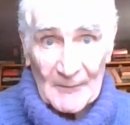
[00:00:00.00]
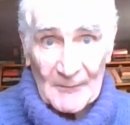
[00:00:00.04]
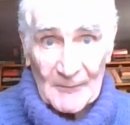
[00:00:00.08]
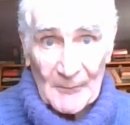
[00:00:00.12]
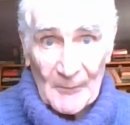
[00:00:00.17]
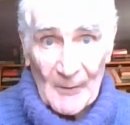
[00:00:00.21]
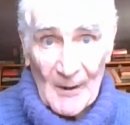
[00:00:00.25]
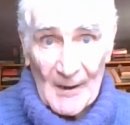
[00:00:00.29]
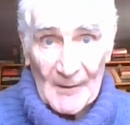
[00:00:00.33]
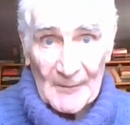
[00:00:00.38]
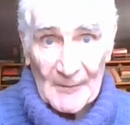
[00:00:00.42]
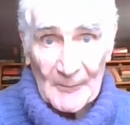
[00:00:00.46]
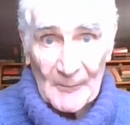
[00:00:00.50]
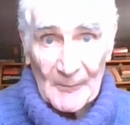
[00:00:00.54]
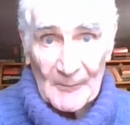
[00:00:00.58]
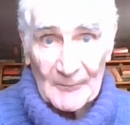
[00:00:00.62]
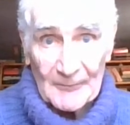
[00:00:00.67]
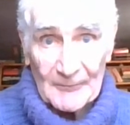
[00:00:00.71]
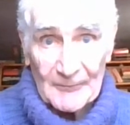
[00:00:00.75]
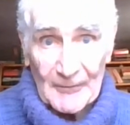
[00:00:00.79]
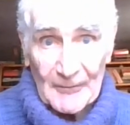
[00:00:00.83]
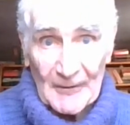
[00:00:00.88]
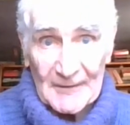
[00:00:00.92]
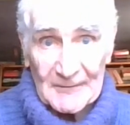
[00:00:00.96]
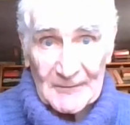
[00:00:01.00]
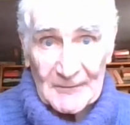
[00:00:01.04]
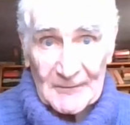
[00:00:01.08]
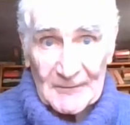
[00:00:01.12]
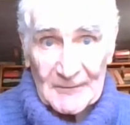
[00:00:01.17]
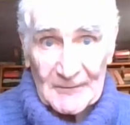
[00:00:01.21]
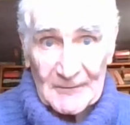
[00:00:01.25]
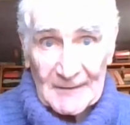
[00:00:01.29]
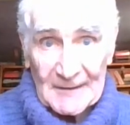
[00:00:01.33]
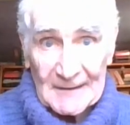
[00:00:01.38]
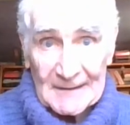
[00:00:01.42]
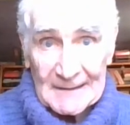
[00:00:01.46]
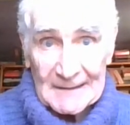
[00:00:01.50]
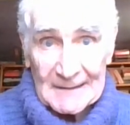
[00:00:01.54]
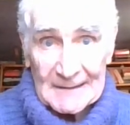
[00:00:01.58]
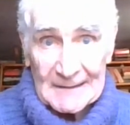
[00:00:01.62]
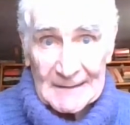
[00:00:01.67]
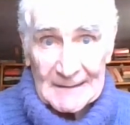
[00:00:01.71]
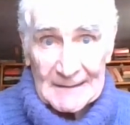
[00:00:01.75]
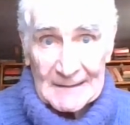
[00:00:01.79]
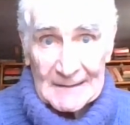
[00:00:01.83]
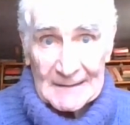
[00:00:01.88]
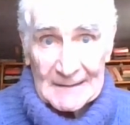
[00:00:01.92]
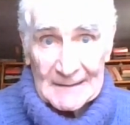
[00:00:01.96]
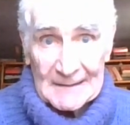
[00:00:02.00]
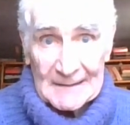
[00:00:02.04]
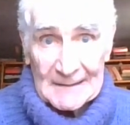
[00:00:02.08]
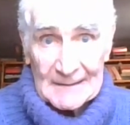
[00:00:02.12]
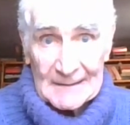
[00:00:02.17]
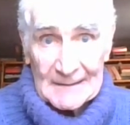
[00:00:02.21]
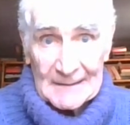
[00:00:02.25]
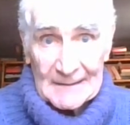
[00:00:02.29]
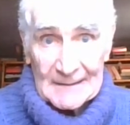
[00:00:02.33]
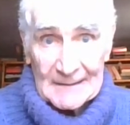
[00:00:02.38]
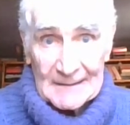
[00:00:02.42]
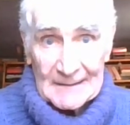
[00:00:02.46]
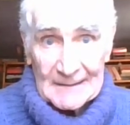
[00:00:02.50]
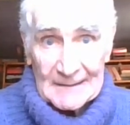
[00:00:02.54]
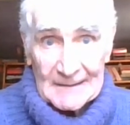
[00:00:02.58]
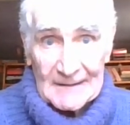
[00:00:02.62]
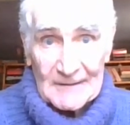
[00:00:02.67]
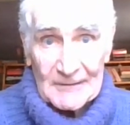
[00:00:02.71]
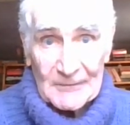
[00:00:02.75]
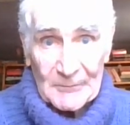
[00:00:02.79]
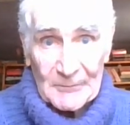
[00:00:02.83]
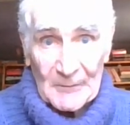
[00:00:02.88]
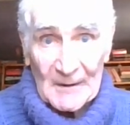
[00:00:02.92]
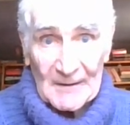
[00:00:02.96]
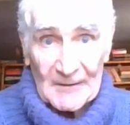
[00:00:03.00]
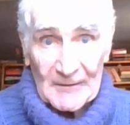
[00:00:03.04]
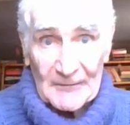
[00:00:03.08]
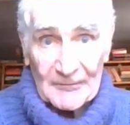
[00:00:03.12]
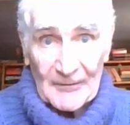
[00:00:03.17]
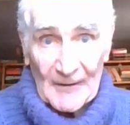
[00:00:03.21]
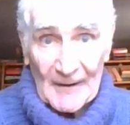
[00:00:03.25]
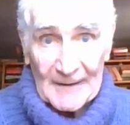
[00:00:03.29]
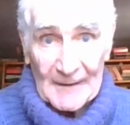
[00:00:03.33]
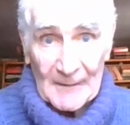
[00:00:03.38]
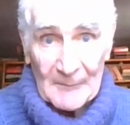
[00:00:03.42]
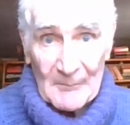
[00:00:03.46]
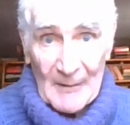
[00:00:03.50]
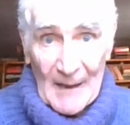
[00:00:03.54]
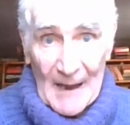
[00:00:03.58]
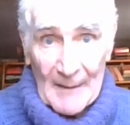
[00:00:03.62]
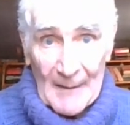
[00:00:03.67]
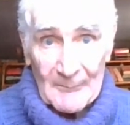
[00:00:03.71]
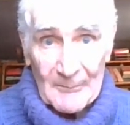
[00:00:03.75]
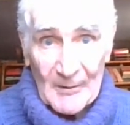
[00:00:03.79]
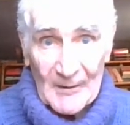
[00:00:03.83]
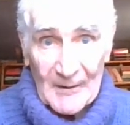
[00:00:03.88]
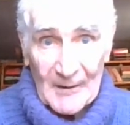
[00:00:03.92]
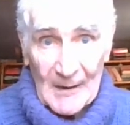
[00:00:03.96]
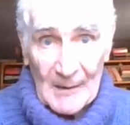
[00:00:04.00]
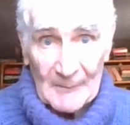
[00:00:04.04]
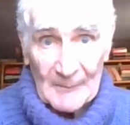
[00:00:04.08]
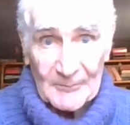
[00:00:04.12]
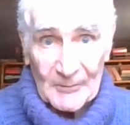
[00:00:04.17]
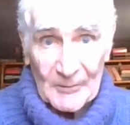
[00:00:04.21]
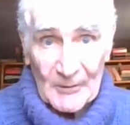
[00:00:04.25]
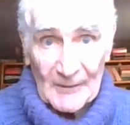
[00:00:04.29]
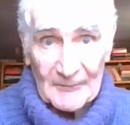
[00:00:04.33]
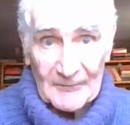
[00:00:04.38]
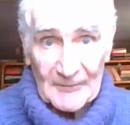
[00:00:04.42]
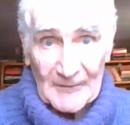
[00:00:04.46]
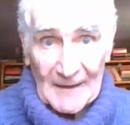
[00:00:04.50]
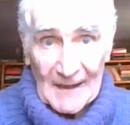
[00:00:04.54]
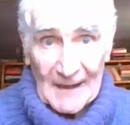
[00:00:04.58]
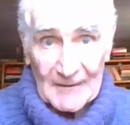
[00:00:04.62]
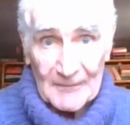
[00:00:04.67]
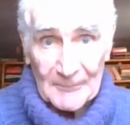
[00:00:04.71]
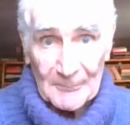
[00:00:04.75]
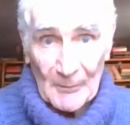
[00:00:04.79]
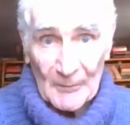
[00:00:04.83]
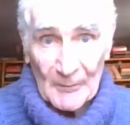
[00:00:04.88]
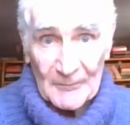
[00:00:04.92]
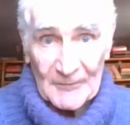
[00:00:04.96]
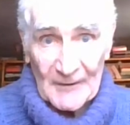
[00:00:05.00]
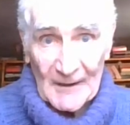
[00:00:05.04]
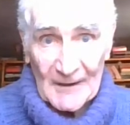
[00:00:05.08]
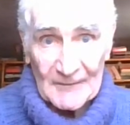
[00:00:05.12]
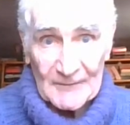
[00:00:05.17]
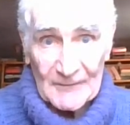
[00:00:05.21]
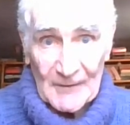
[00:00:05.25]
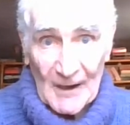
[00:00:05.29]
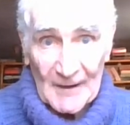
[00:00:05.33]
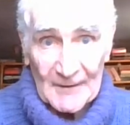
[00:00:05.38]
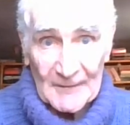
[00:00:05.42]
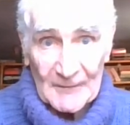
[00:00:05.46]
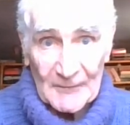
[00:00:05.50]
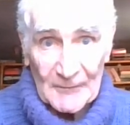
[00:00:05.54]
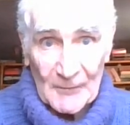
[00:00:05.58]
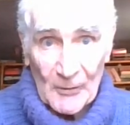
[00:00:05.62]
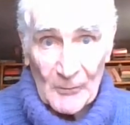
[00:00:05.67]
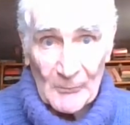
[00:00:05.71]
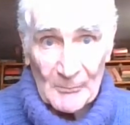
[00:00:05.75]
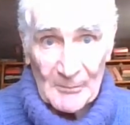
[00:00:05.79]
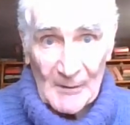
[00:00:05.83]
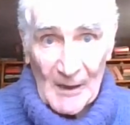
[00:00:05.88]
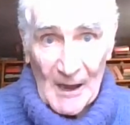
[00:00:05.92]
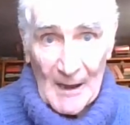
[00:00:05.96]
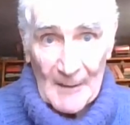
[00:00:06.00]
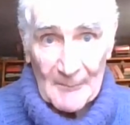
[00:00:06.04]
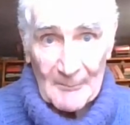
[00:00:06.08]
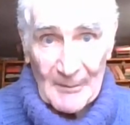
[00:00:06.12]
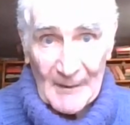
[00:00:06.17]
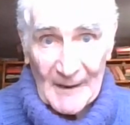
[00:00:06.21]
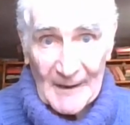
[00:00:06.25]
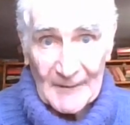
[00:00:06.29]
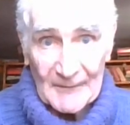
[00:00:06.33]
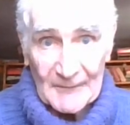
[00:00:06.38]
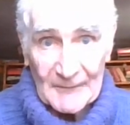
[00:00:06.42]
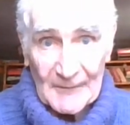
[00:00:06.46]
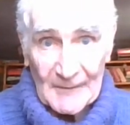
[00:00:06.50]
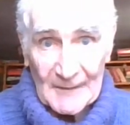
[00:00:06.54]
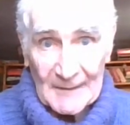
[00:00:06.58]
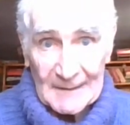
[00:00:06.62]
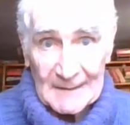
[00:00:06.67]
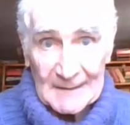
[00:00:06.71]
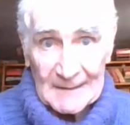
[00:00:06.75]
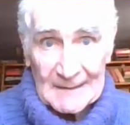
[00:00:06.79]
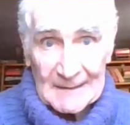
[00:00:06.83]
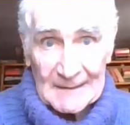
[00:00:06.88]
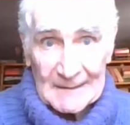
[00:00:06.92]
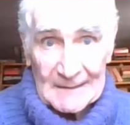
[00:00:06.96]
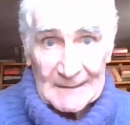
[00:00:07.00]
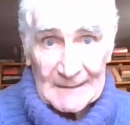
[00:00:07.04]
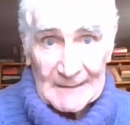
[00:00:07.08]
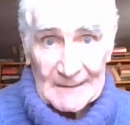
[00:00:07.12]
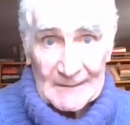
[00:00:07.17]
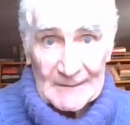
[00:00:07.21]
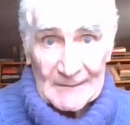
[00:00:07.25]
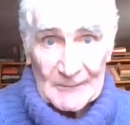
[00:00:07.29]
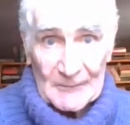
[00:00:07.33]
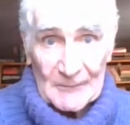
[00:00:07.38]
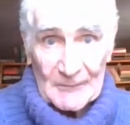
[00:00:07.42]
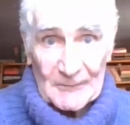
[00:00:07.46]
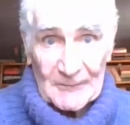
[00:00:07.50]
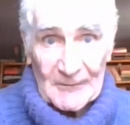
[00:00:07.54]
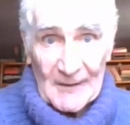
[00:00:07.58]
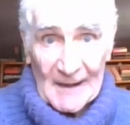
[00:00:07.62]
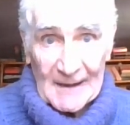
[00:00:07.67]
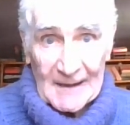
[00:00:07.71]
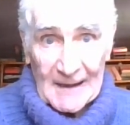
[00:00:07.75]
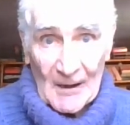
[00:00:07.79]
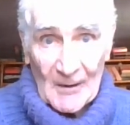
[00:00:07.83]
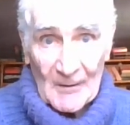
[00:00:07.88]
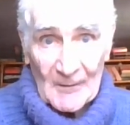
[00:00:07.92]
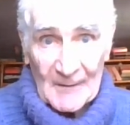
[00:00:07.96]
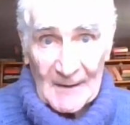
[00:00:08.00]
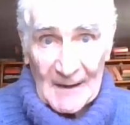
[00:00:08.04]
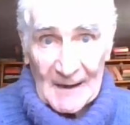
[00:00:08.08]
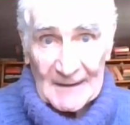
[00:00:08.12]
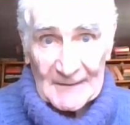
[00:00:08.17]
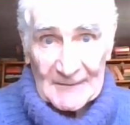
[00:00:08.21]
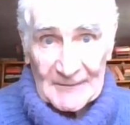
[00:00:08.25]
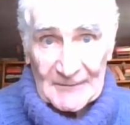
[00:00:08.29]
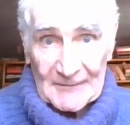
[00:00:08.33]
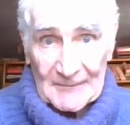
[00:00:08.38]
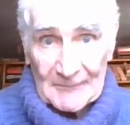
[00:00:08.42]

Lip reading: Toronto fringes, he's really fighting back, putting up terrific exposés on his own blog page. So check out Gus.